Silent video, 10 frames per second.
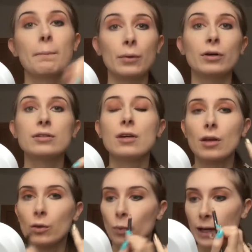but
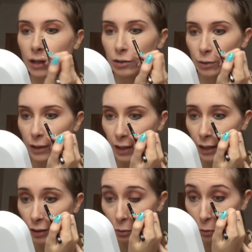when you're doing the
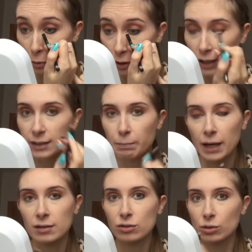inner corner it's
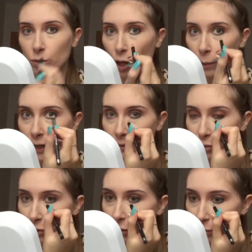best to go
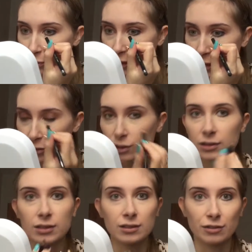into your tear
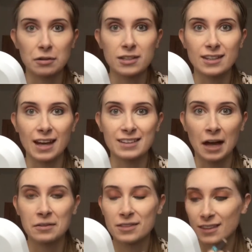duct, as gross as that
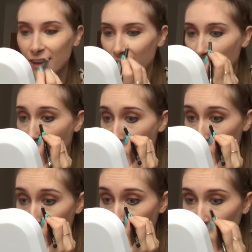sounds,
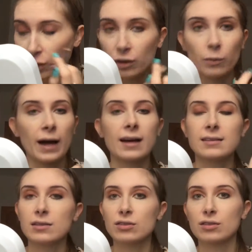but otherwise
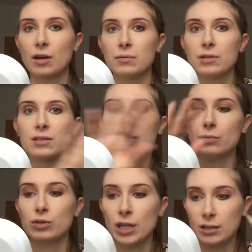it's just going to
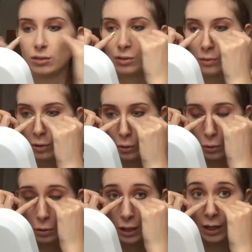smudge into
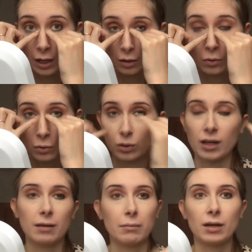your inner corner
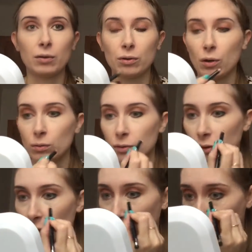and make you look
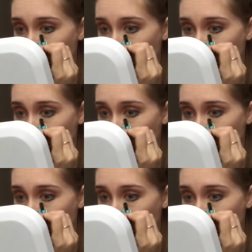older.